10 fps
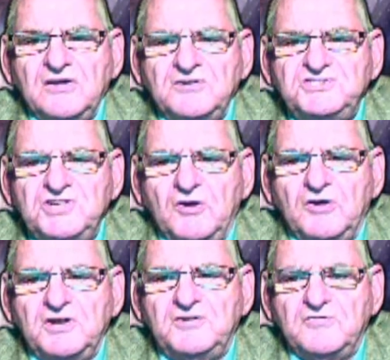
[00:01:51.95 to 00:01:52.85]

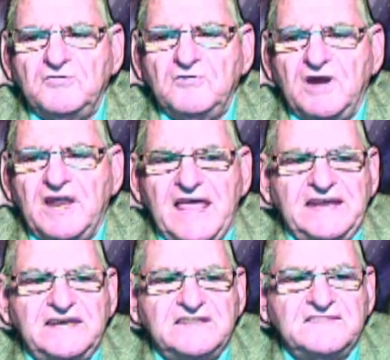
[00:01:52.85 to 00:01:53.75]
Jonah drew a
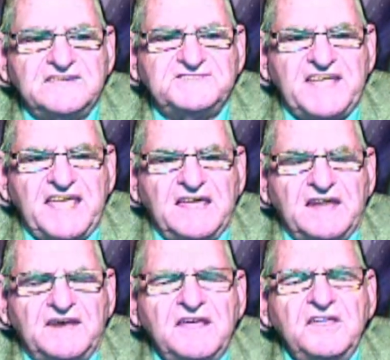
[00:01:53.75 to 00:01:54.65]
line in the
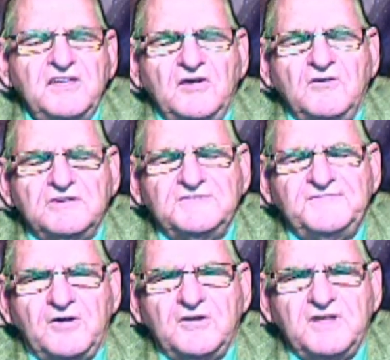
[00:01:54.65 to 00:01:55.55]
sand. You know, it's
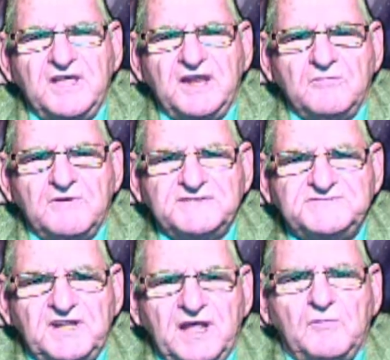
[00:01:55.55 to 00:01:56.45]
very
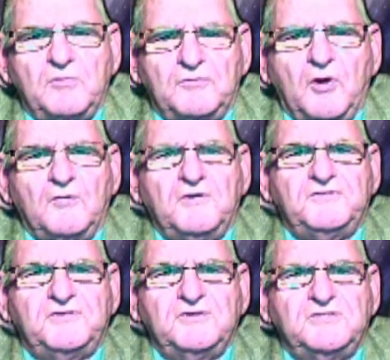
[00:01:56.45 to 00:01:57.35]
interesting. I will go
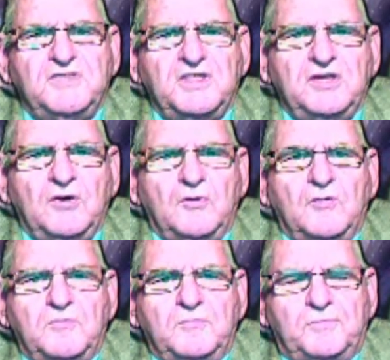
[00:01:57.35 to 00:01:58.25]
to the
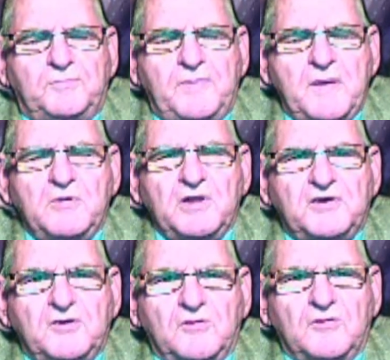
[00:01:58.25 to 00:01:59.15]
old
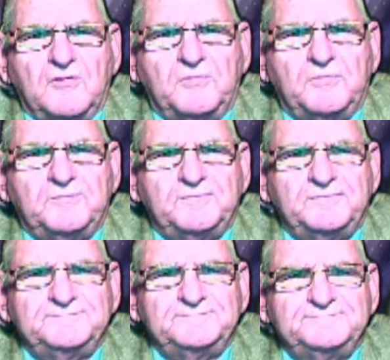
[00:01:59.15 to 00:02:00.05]
biblical
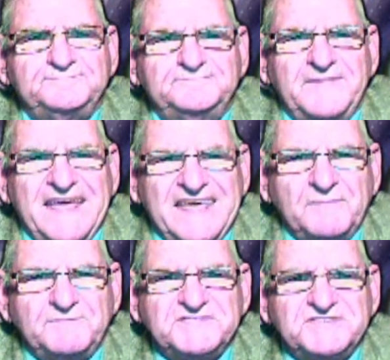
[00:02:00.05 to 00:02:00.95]

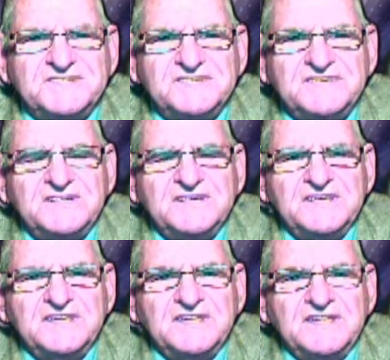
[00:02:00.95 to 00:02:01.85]
maps
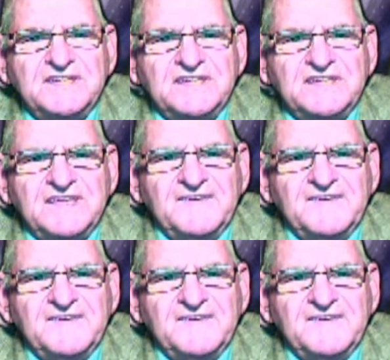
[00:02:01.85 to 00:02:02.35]
and